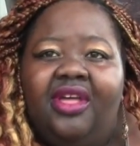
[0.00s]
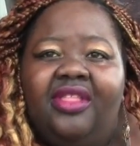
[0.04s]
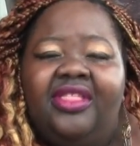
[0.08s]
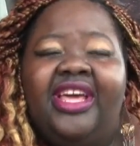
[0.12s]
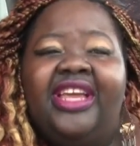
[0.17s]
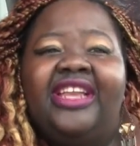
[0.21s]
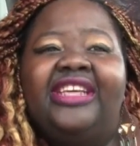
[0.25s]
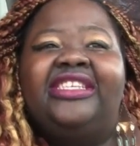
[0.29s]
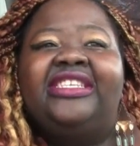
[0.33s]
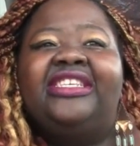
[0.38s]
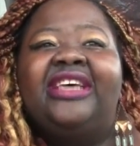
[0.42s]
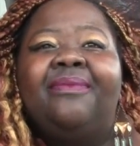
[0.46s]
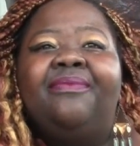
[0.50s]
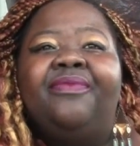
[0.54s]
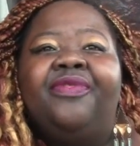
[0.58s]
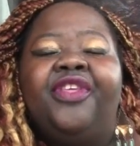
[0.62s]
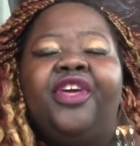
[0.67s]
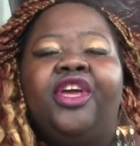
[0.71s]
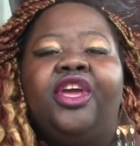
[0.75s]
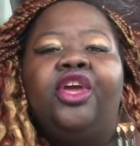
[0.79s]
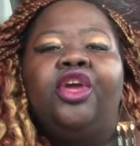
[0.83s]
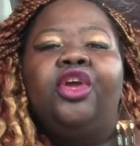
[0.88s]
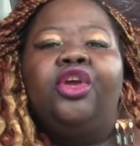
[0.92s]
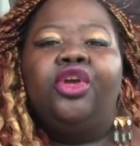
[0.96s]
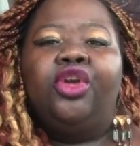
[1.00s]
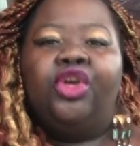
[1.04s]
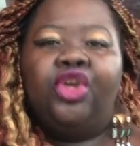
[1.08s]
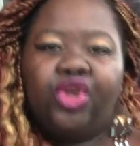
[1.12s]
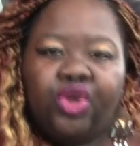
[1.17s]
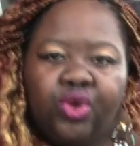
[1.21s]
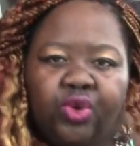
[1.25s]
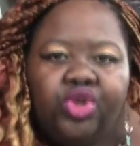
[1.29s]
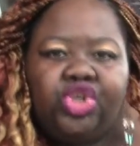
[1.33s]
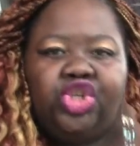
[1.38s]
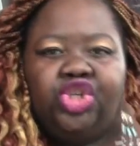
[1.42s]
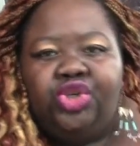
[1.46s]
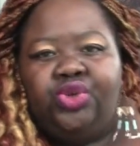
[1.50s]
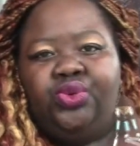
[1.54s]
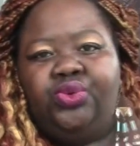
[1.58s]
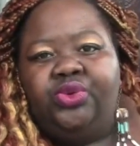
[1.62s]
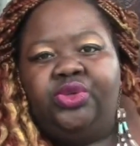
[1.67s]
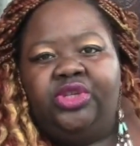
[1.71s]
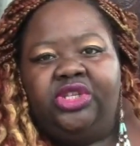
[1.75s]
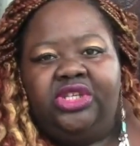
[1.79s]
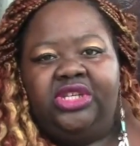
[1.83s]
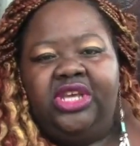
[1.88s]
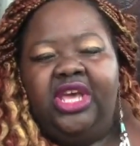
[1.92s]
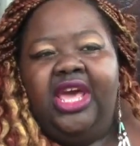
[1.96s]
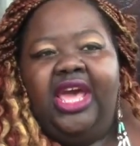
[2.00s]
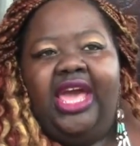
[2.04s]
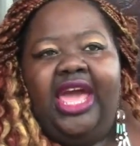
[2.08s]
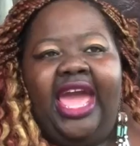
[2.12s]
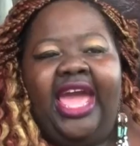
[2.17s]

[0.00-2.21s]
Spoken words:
That is something you choose.